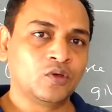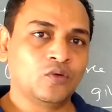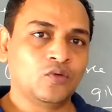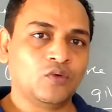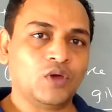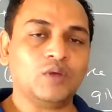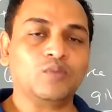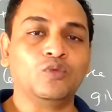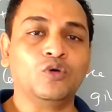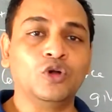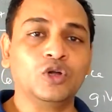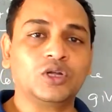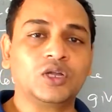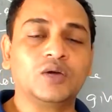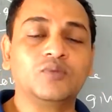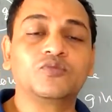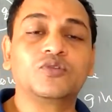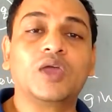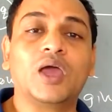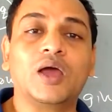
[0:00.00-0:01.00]
One more
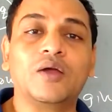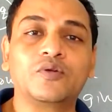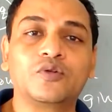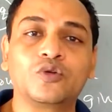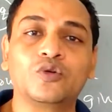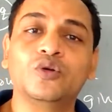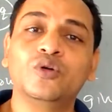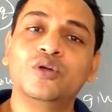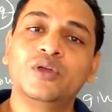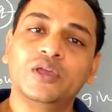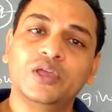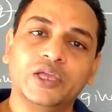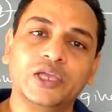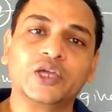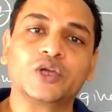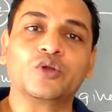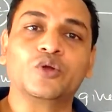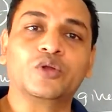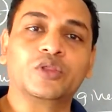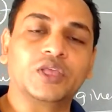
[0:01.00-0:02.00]
term we have to
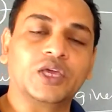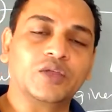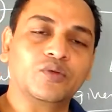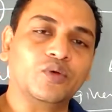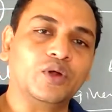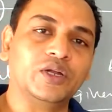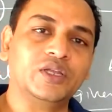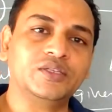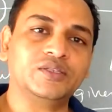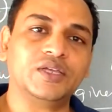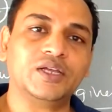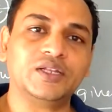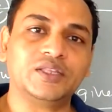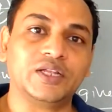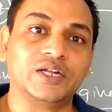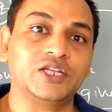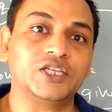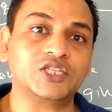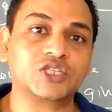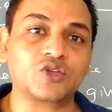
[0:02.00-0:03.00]
include there. What is that?
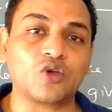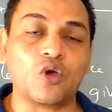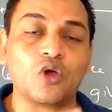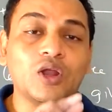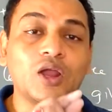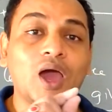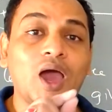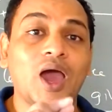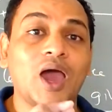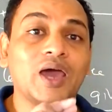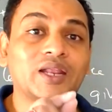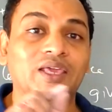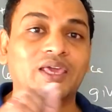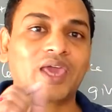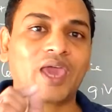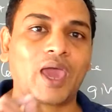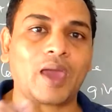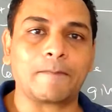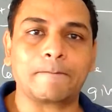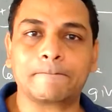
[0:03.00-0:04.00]
That is called R
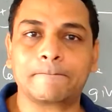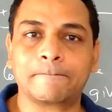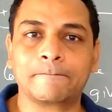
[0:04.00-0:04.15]
cap.